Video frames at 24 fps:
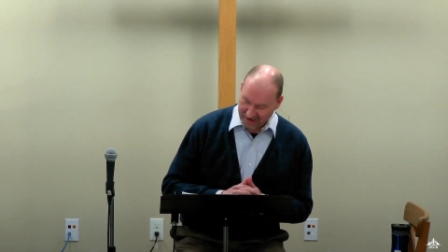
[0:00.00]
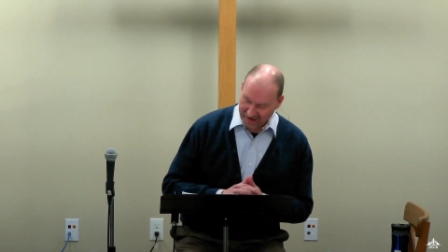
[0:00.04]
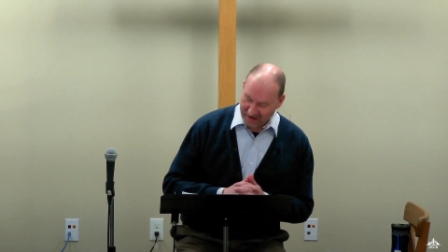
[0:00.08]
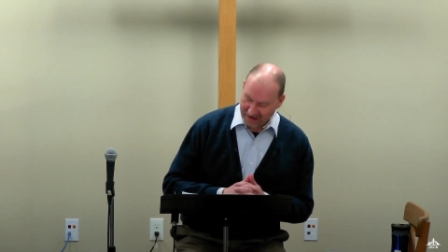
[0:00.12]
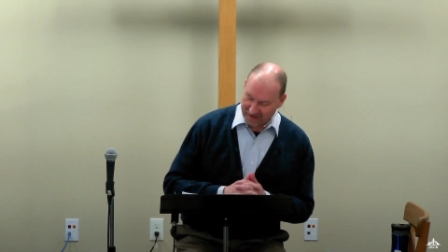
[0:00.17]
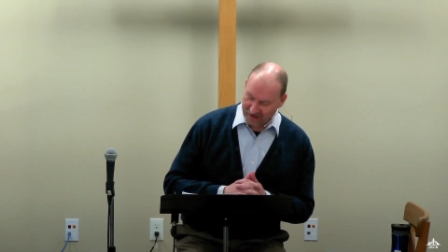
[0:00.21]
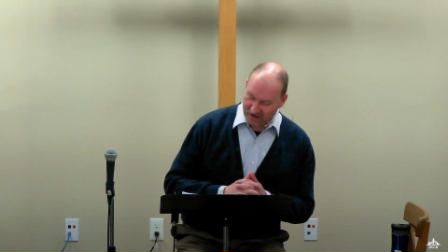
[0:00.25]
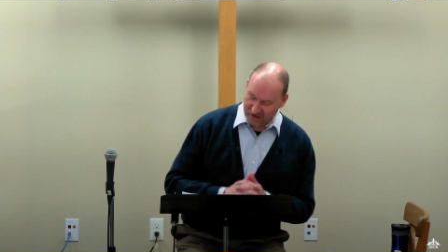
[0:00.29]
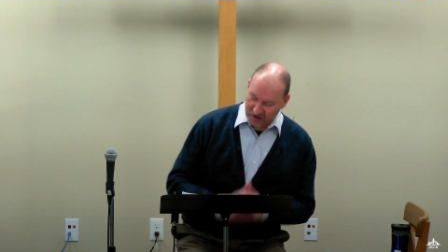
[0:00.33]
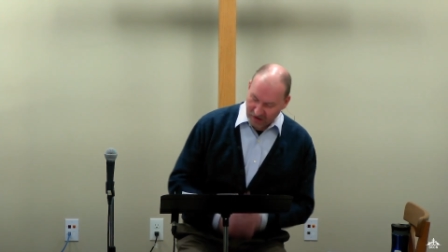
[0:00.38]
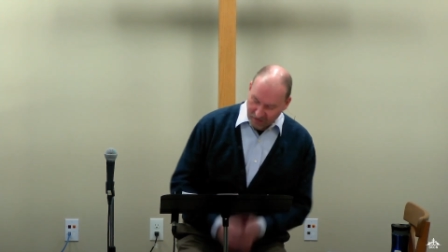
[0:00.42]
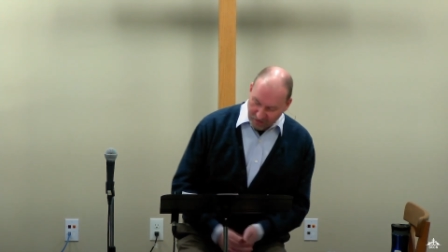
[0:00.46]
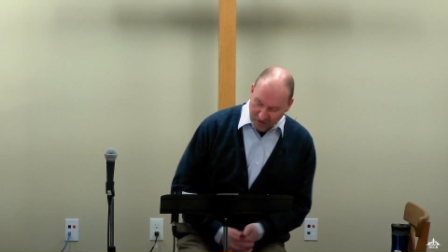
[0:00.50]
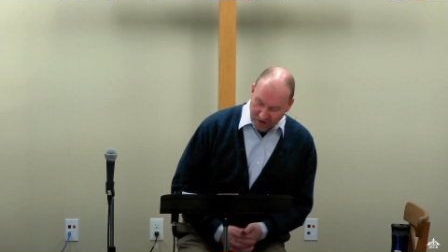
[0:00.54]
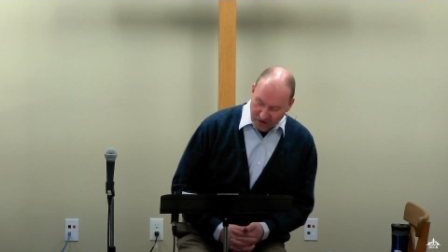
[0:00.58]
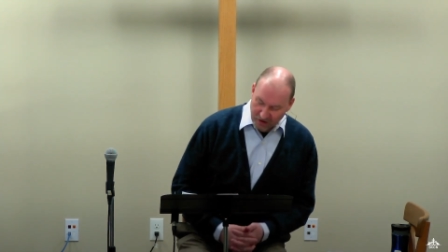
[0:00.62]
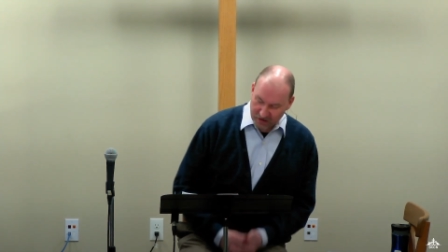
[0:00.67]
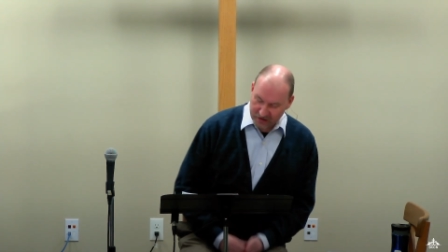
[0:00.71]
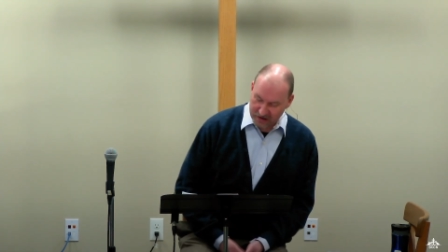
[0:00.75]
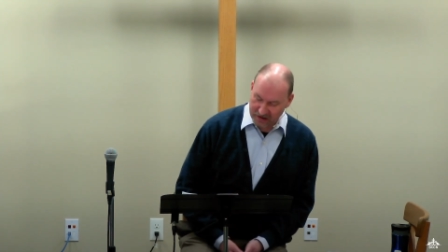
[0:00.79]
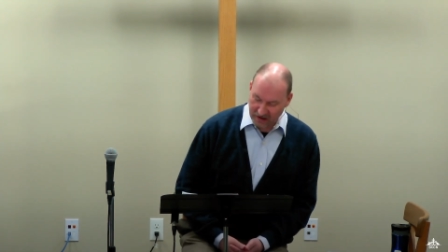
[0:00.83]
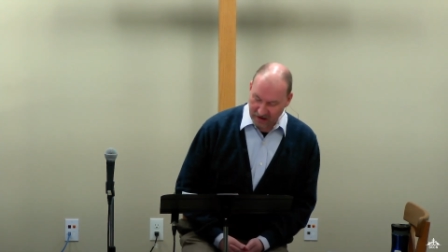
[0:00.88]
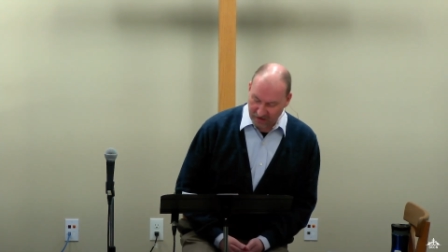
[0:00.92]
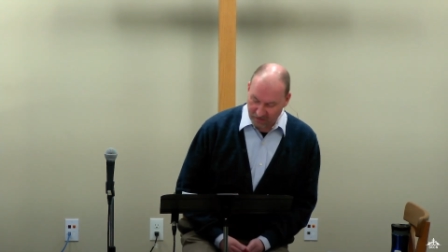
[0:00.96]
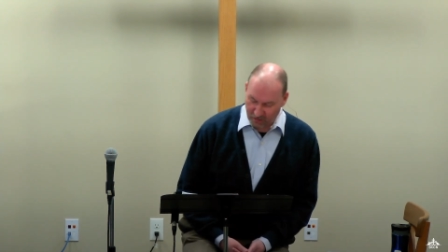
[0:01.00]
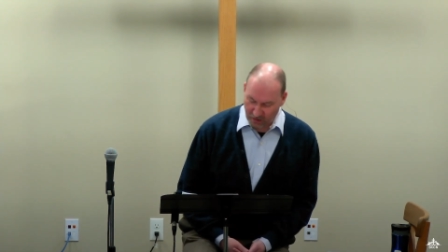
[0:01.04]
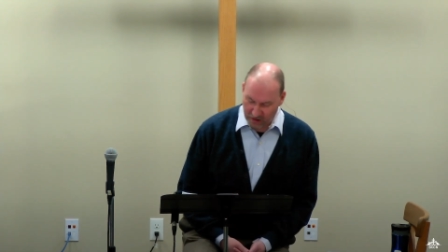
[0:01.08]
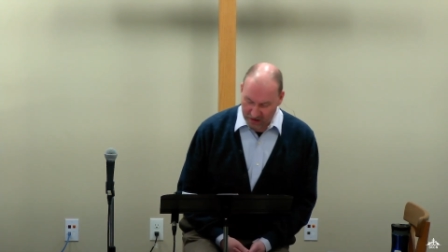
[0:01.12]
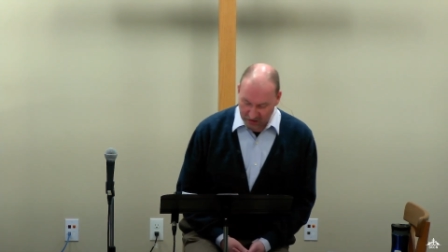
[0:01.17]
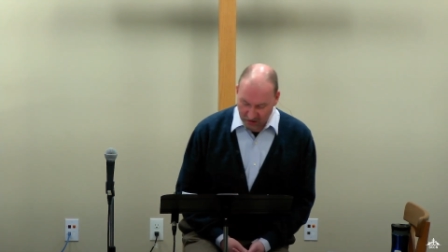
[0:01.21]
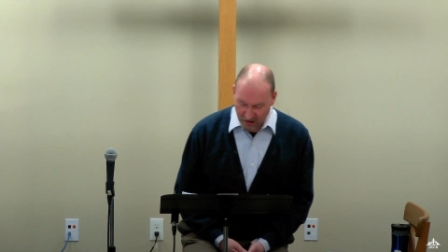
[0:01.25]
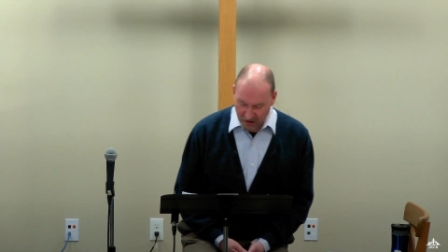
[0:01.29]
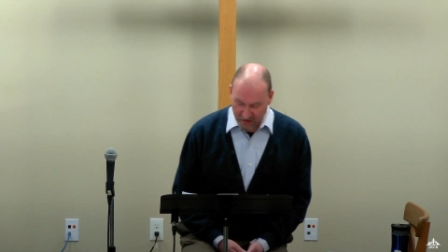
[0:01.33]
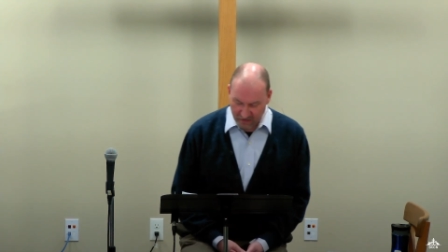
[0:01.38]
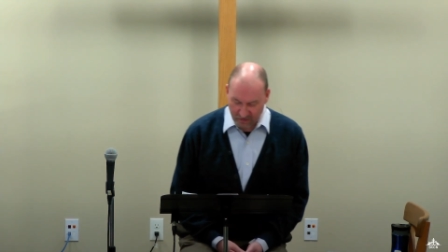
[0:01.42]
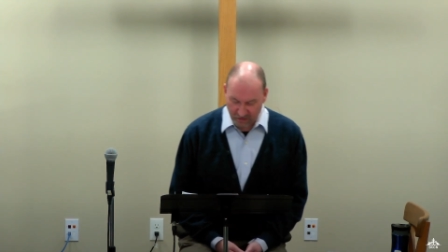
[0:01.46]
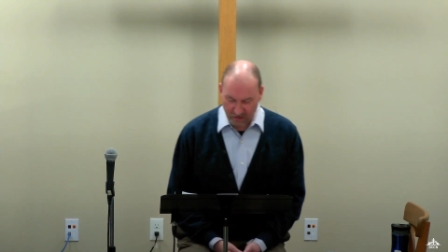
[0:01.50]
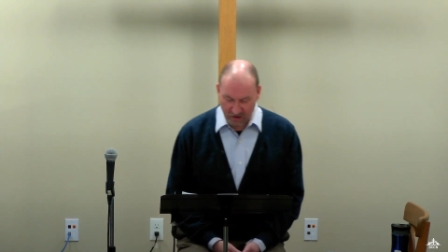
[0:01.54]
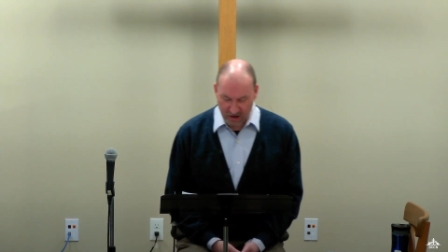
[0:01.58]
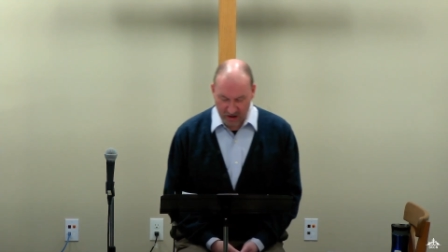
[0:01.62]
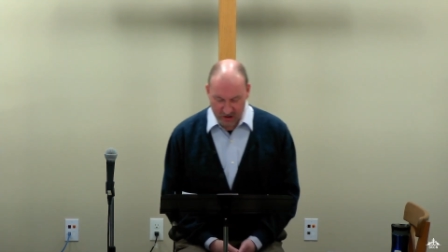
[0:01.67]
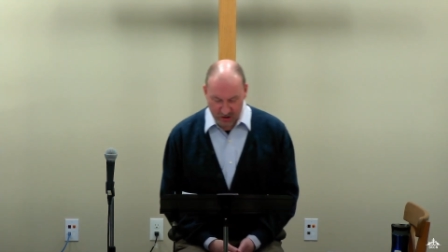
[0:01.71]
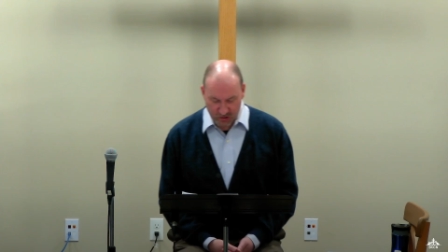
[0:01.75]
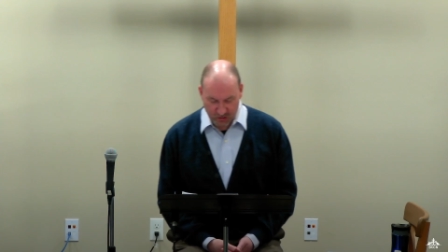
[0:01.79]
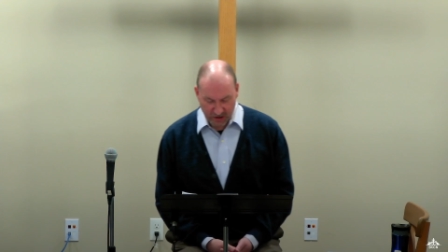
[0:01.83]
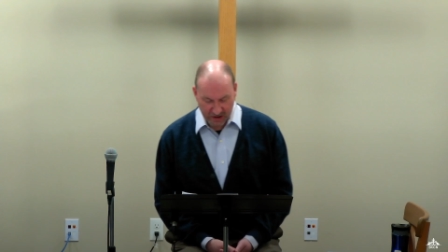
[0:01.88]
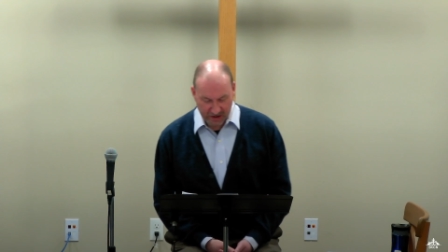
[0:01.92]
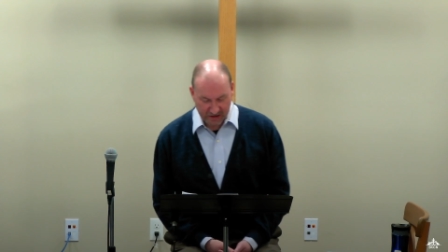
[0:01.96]
the difficulty, if we look for a
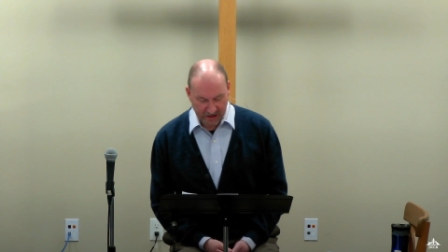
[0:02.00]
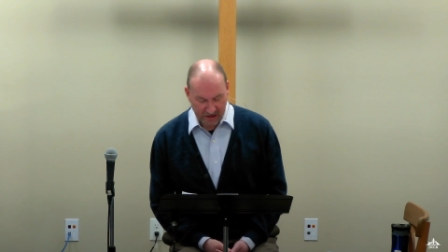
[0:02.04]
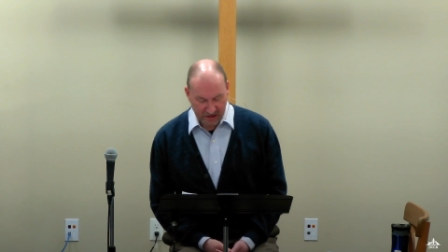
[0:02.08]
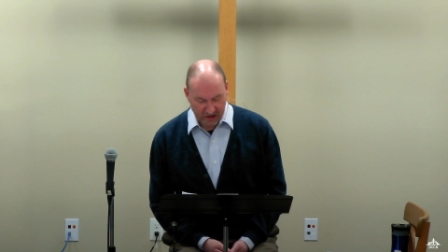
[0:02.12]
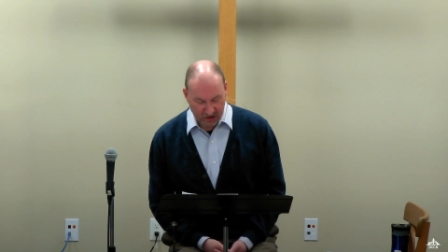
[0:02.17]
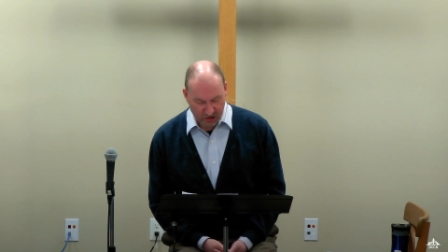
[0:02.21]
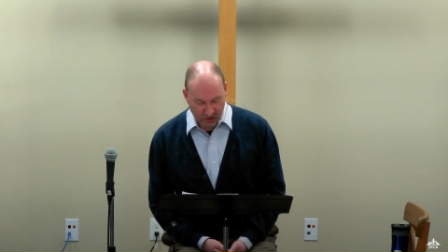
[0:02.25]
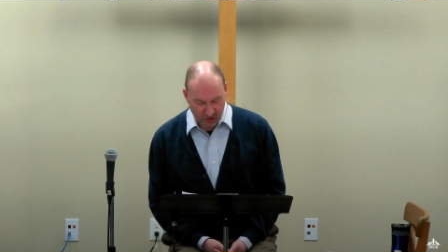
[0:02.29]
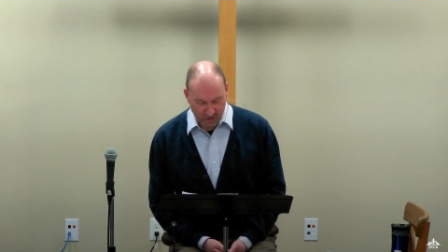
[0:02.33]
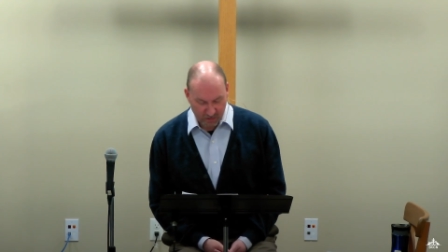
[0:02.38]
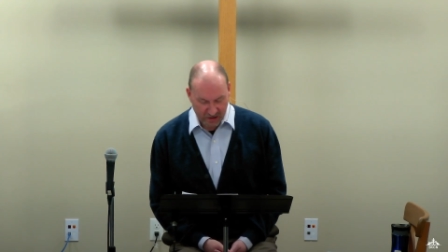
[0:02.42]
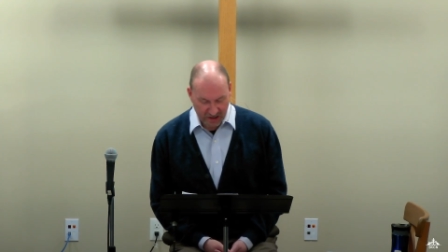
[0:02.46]
strictly human